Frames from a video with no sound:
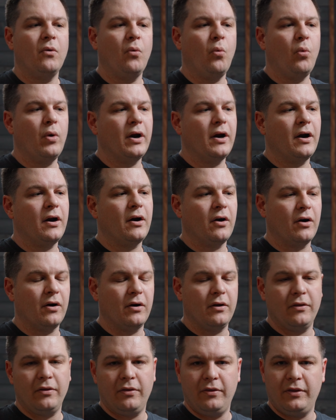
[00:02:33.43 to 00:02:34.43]

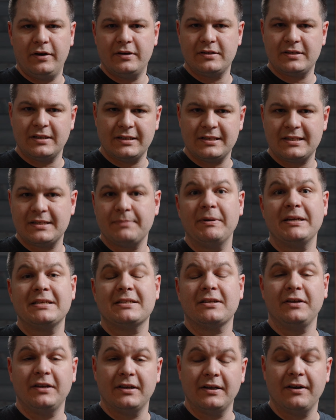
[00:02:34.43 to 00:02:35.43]
where there's
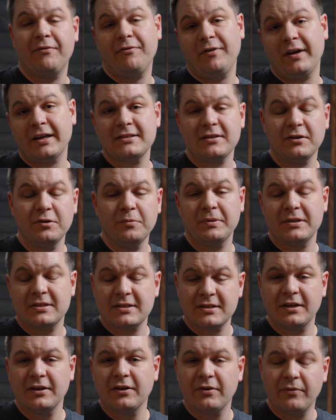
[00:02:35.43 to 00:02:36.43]
basically an effects loop, a
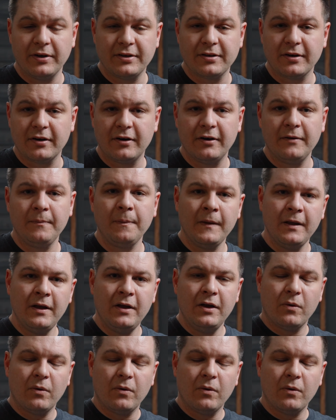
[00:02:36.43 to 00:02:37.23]
send and return.